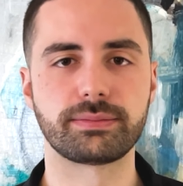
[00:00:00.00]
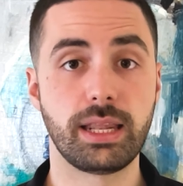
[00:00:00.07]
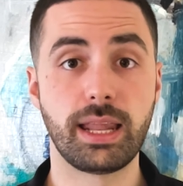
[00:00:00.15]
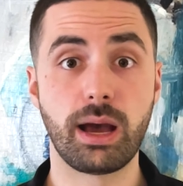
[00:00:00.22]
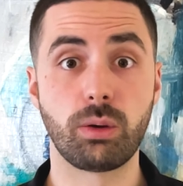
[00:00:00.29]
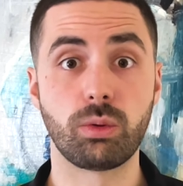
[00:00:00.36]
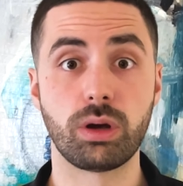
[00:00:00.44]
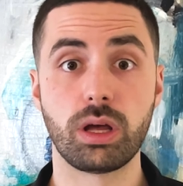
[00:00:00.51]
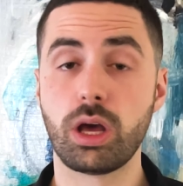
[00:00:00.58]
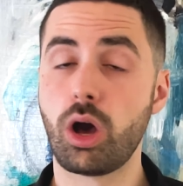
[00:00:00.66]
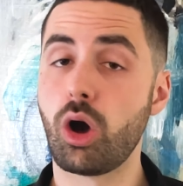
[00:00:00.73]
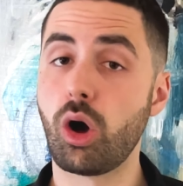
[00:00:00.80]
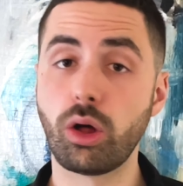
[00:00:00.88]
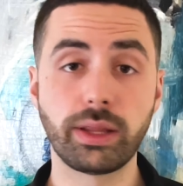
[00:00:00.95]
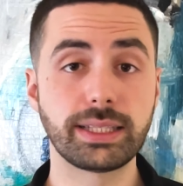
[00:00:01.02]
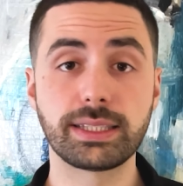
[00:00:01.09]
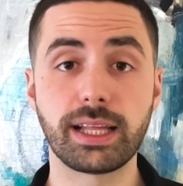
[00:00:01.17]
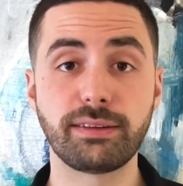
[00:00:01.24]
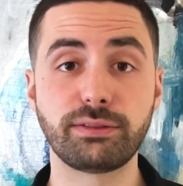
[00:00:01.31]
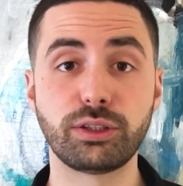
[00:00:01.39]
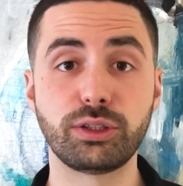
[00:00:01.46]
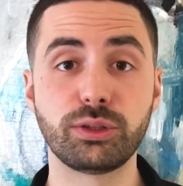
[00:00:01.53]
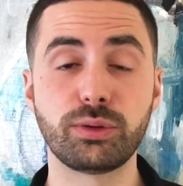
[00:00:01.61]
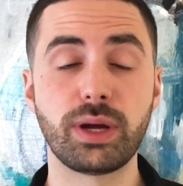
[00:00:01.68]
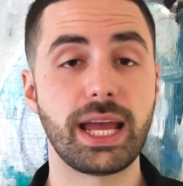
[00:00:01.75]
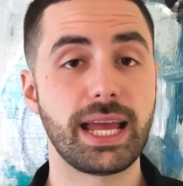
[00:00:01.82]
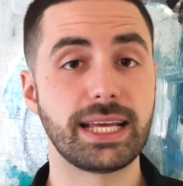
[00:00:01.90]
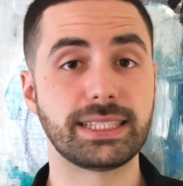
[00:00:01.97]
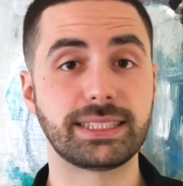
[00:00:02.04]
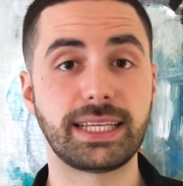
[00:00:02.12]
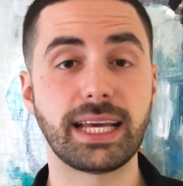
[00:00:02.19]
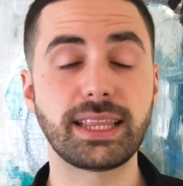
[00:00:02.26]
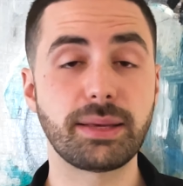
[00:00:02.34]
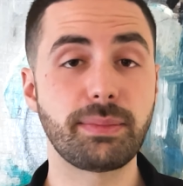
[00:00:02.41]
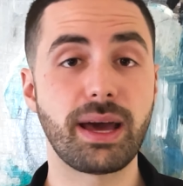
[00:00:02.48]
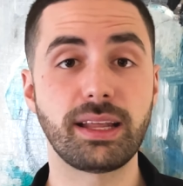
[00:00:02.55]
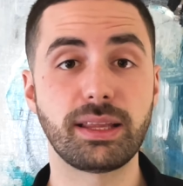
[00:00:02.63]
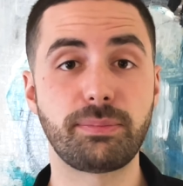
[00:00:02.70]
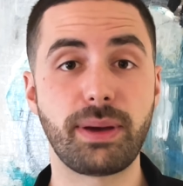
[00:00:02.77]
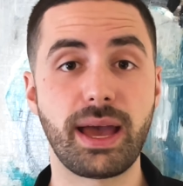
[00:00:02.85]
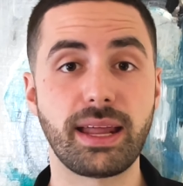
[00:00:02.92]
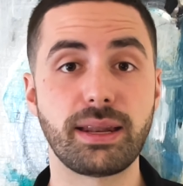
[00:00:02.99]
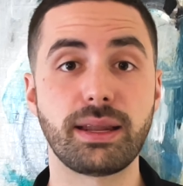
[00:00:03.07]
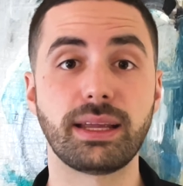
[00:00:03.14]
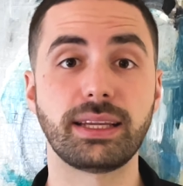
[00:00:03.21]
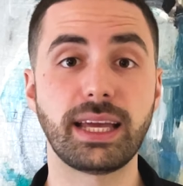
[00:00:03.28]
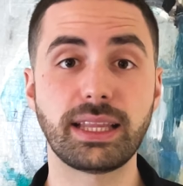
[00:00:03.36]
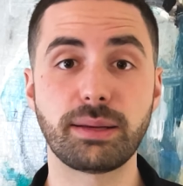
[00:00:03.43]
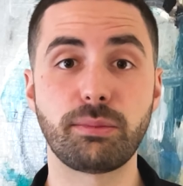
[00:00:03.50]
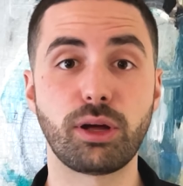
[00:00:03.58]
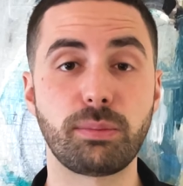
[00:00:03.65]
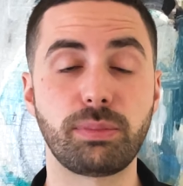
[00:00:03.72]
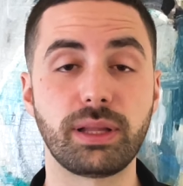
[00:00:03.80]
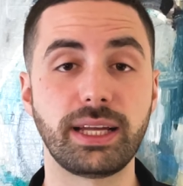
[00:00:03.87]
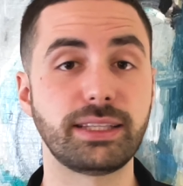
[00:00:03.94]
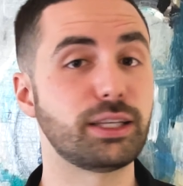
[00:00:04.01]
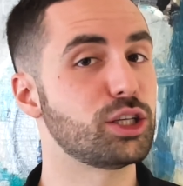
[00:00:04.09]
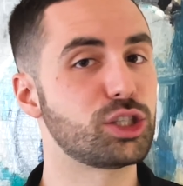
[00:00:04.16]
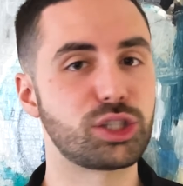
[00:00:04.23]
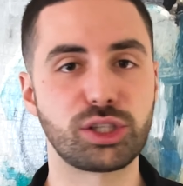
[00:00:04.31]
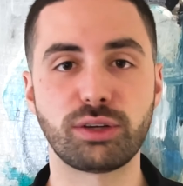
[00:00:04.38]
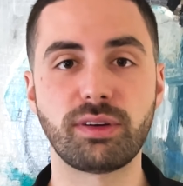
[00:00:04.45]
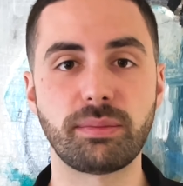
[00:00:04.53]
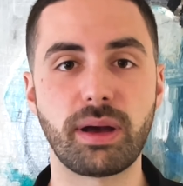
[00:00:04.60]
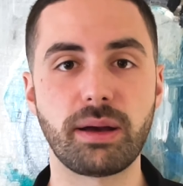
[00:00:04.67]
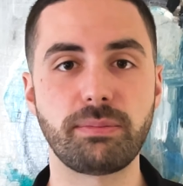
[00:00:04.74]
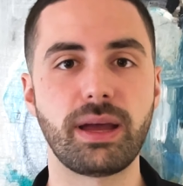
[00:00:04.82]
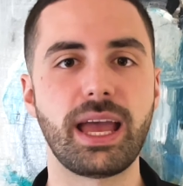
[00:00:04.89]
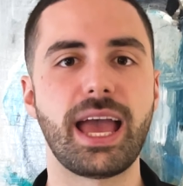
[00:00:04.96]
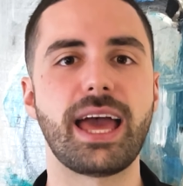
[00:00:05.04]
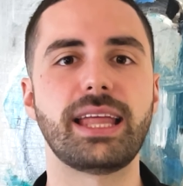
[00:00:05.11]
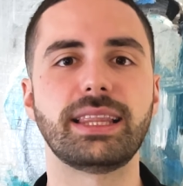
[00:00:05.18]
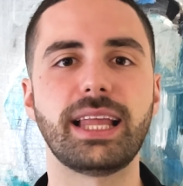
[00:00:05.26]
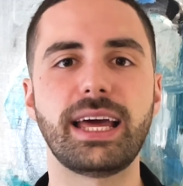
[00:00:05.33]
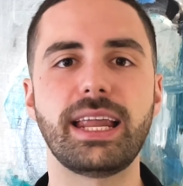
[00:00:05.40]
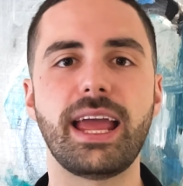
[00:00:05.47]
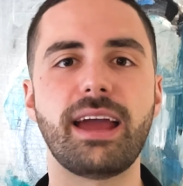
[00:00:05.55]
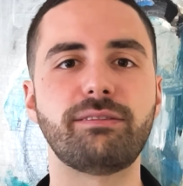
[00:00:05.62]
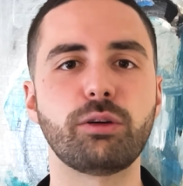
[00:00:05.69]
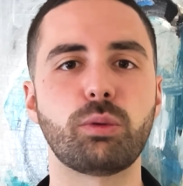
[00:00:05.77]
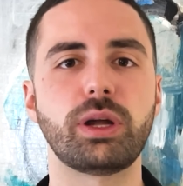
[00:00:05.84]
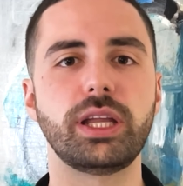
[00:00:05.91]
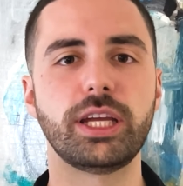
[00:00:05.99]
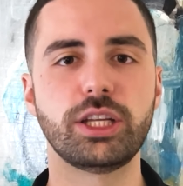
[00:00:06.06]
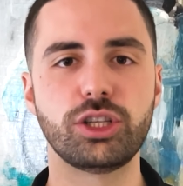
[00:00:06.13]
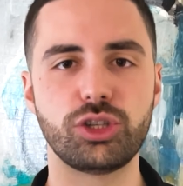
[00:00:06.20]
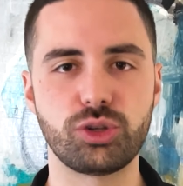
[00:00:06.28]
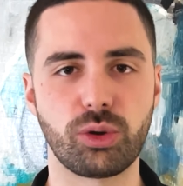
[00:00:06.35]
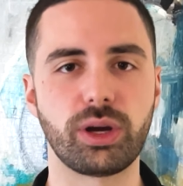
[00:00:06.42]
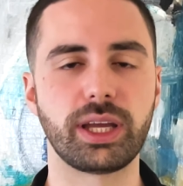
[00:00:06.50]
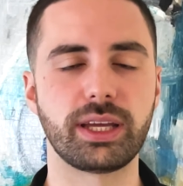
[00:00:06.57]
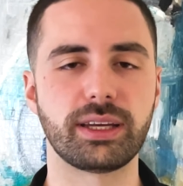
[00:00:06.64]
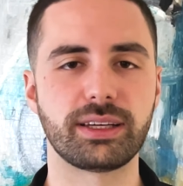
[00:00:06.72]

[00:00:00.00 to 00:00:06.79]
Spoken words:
Now, all that's left to do is get them out of the pan, get them on a plate, serve them up, and let everyone enjoy.